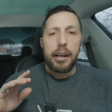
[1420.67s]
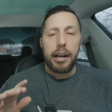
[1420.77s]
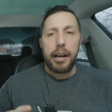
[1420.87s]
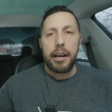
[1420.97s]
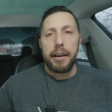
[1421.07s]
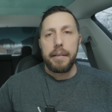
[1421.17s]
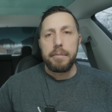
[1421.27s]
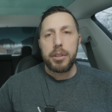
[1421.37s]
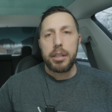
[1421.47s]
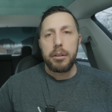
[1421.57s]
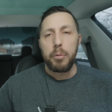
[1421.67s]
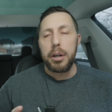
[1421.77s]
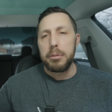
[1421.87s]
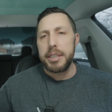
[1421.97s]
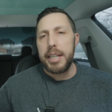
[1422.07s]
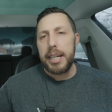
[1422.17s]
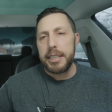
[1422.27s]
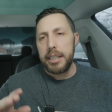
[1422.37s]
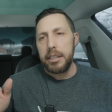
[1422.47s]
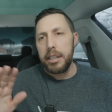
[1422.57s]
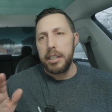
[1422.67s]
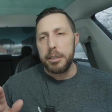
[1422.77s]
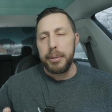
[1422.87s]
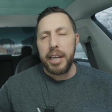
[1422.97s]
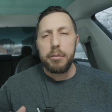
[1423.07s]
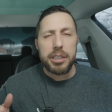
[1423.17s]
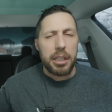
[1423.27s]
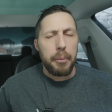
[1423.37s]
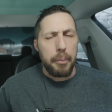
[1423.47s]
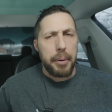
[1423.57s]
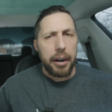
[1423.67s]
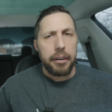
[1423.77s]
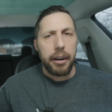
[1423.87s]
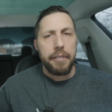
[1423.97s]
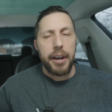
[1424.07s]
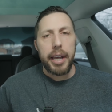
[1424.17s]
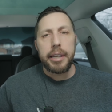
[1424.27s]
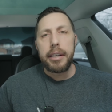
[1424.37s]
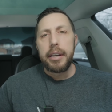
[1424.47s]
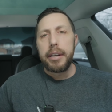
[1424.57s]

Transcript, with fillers: what it says in the display was a little bit better, I find.